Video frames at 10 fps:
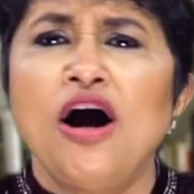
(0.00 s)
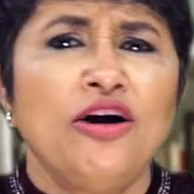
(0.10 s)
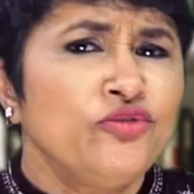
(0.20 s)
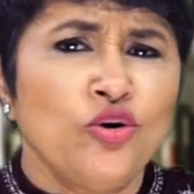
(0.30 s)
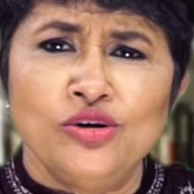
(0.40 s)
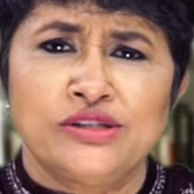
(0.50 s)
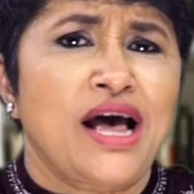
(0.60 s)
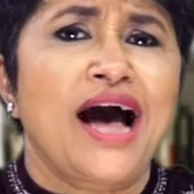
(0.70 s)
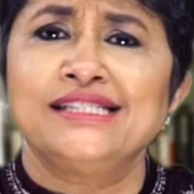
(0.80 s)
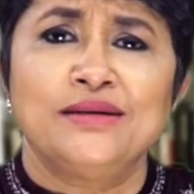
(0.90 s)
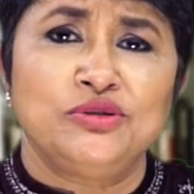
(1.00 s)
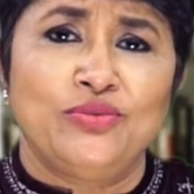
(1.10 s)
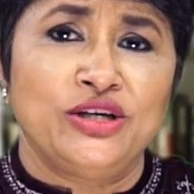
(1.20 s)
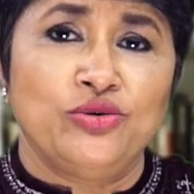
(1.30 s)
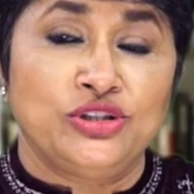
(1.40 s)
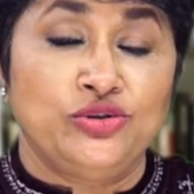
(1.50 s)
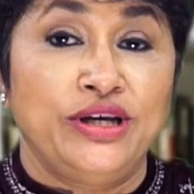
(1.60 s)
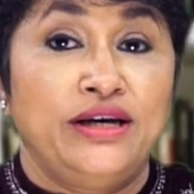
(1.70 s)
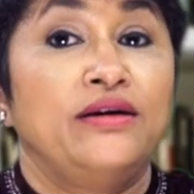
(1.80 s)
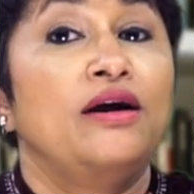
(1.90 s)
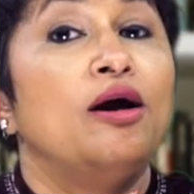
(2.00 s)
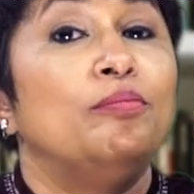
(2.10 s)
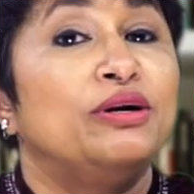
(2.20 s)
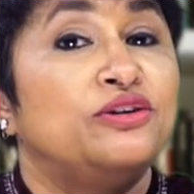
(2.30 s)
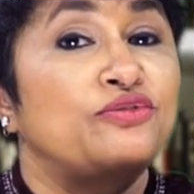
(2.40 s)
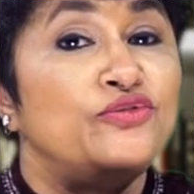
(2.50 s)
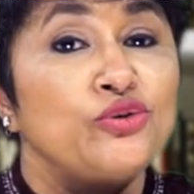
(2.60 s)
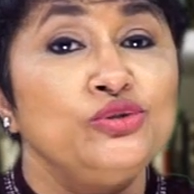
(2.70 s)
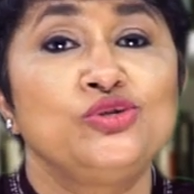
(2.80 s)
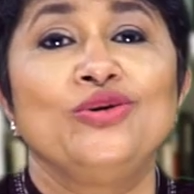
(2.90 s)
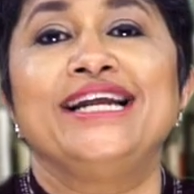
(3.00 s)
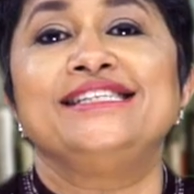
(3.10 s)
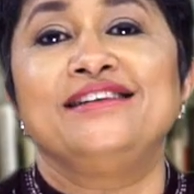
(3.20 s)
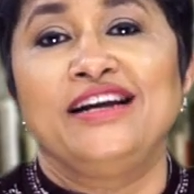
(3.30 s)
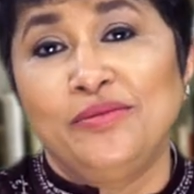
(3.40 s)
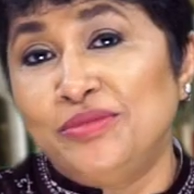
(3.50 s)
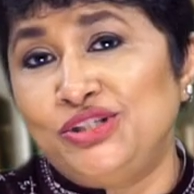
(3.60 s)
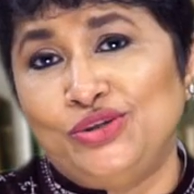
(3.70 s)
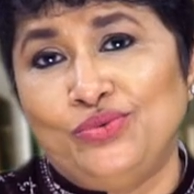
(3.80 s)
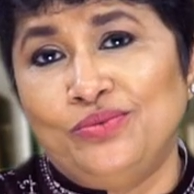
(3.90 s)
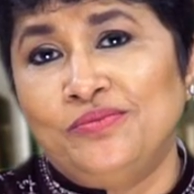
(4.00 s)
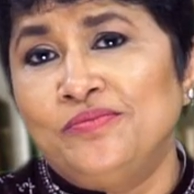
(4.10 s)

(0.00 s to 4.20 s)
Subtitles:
Of course, accept where you are today, but refuse to let it limit you.